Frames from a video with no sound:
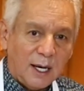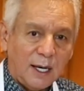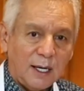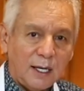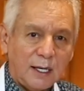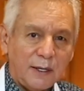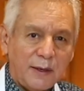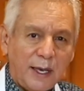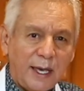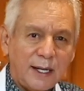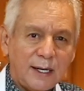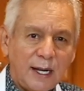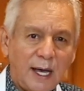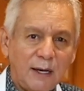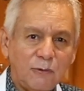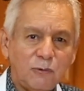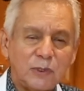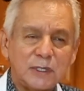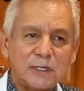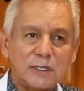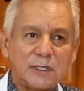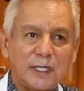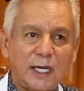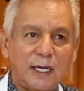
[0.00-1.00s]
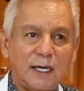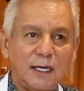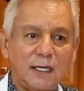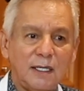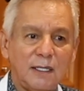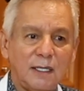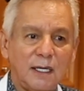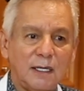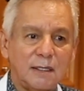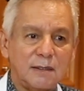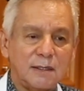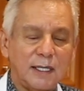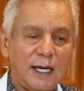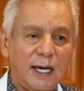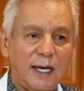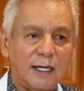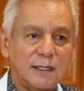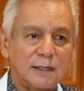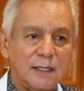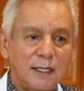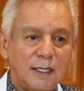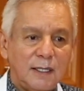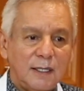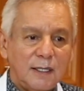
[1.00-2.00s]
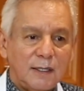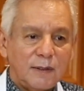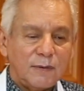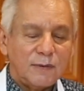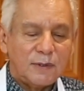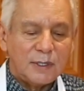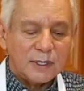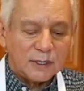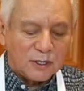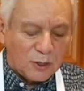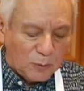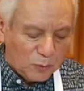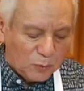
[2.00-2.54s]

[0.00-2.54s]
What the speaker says: And I would say that the